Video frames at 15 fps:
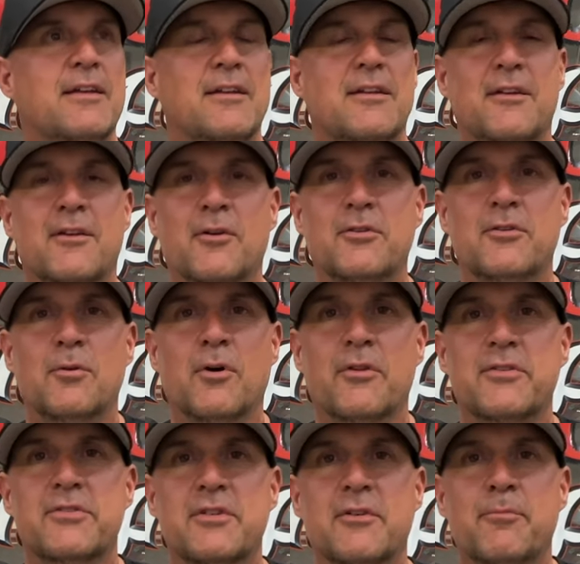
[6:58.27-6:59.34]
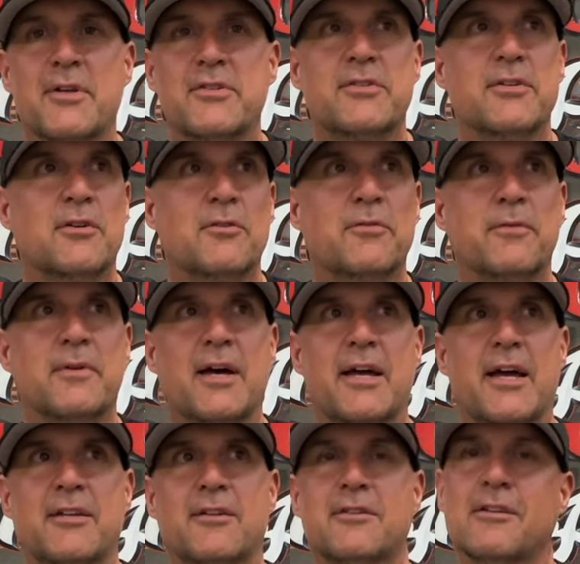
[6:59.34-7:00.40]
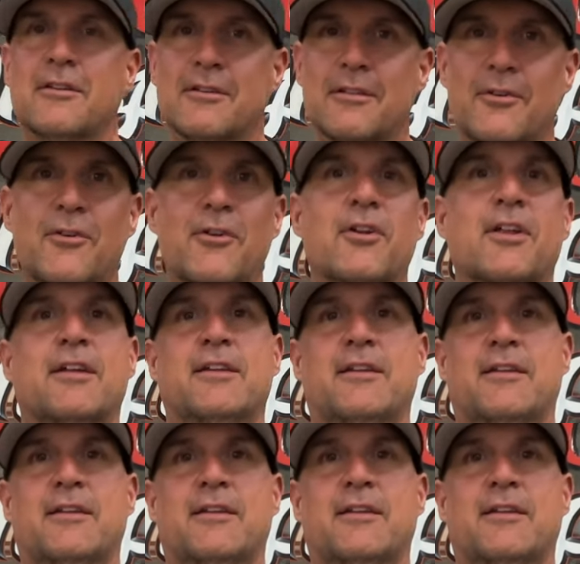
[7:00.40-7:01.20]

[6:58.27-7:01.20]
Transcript: you know, do all this stuff myself. I had to learn it.